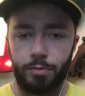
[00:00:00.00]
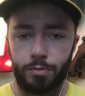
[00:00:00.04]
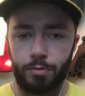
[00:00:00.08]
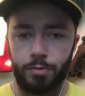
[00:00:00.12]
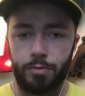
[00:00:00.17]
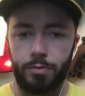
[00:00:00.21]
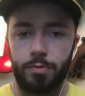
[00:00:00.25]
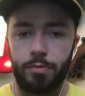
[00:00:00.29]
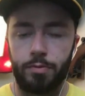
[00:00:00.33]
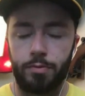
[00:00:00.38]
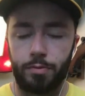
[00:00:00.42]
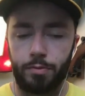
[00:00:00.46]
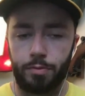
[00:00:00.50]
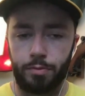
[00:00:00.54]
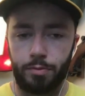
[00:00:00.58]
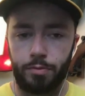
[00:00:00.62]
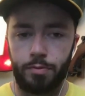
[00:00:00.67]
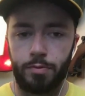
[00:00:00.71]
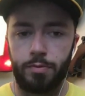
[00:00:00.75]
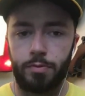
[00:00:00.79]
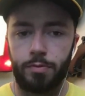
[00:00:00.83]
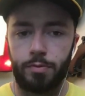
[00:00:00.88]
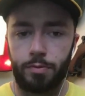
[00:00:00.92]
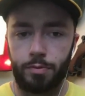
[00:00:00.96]

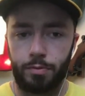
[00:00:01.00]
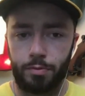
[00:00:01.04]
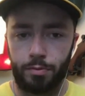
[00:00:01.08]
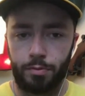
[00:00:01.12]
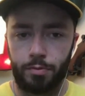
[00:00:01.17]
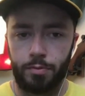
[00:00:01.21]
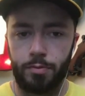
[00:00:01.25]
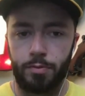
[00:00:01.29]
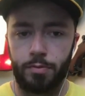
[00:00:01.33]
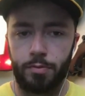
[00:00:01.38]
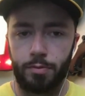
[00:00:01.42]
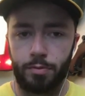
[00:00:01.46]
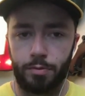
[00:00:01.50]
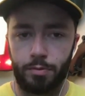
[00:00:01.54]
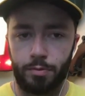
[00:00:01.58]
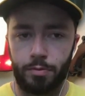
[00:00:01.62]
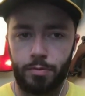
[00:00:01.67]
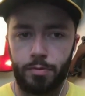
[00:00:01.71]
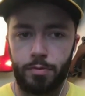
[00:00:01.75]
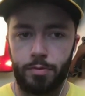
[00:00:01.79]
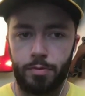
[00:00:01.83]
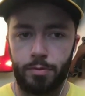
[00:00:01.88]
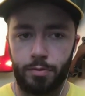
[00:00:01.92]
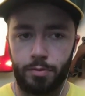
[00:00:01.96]

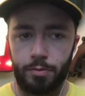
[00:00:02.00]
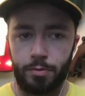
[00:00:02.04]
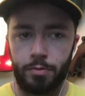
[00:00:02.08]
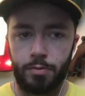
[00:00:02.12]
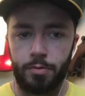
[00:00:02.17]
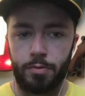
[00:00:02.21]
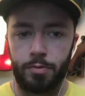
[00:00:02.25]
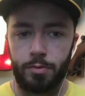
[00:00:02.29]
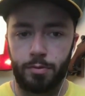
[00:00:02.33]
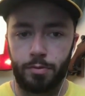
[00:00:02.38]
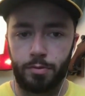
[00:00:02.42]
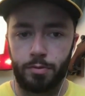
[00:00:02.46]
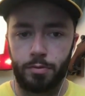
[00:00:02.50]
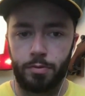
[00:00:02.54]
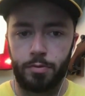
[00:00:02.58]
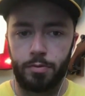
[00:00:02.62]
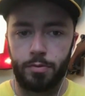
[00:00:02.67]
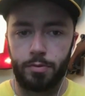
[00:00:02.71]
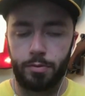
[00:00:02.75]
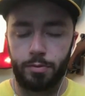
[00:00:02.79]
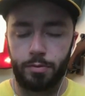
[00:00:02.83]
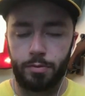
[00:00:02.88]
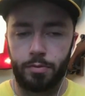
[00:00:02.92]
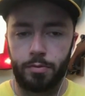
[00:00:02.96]

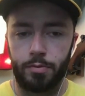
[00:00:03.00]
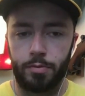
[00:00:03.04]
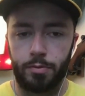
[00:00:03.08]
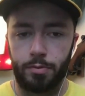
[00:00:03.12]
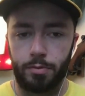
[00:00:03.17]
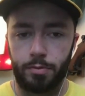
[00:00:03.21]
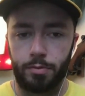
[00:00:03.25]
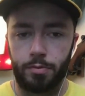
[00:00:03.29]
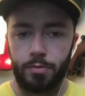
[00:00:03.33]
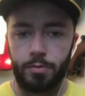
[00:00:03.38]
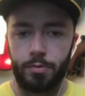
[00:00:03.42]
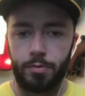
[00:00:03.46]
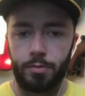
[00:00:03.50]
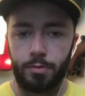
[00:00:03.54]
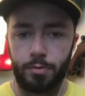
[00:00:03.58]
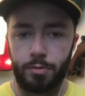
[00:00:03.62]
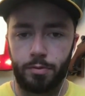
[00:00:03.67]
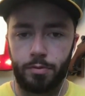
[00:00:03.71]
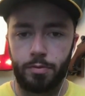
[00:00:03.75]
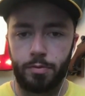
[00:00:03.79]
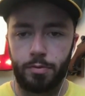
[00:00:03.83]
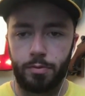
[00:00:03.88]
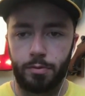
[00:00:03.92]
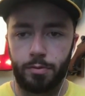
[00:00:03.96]

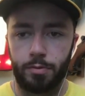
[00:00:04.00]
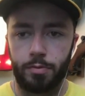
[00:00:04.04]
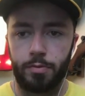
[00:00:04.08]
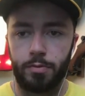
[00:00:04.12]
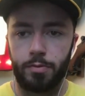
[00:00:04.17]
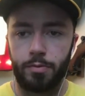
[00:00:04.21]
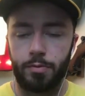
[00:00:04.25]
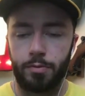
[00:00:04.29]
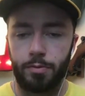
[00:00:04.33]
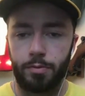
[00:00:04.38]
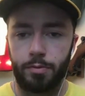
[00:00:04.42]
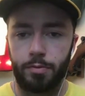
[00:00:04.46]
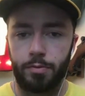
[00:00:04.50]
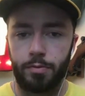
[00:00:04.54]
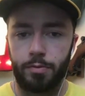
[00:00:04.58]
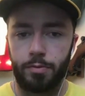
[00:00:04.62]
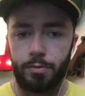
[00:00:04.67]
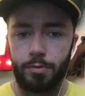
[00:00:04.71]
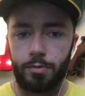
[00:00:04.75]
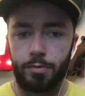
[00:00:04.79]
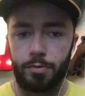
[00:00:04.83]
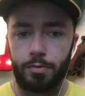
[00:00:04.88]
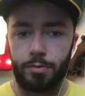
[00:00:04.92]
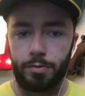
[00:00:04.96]

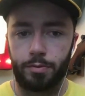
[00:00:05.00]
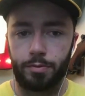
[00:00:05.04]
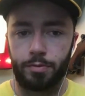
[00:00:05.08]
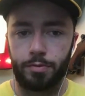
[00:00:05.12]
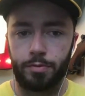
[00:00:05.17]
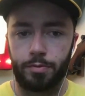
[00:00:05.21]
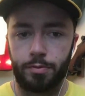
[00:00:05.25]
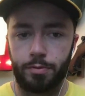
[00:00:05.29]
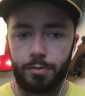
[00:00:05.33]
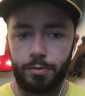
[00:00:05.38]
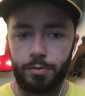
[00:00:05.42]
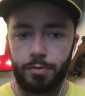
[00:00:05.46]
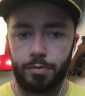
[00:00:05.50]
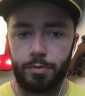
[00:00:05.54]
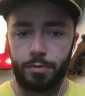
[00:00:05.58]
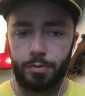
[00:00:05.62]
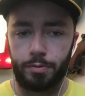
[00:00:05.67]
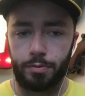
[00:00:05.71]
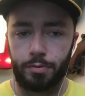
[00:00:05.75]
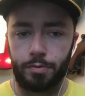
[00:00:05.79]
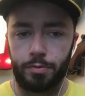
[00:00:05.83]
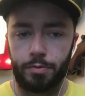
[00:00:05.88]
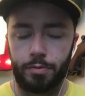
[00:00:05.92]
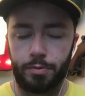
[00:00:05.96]

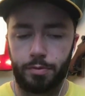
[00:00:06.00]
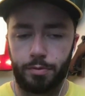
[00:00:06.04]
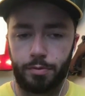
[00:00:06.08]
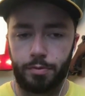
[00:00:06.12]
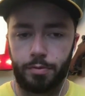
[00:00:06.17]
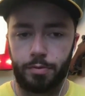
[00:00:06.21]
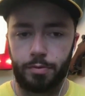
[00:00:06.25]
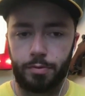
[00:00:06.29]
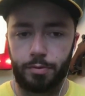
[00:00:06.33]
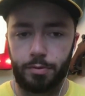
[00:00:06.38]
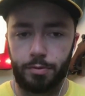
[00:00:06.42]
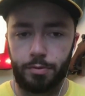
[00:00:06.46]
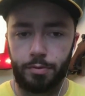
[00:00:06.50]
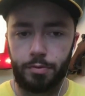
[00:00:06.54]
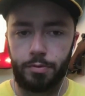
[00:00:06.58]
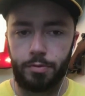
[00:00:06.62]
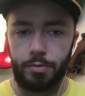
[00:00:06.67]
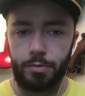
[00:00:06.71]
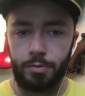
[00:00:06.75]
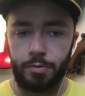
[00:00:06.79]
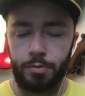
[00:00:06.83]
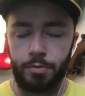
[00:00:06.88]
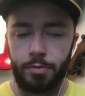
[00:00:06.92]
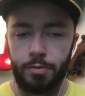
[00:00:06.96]

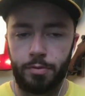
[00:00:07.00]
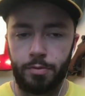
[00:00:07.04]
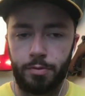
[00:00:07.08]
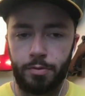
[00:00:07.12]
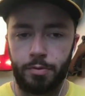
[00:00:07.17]
The person shown says nothing.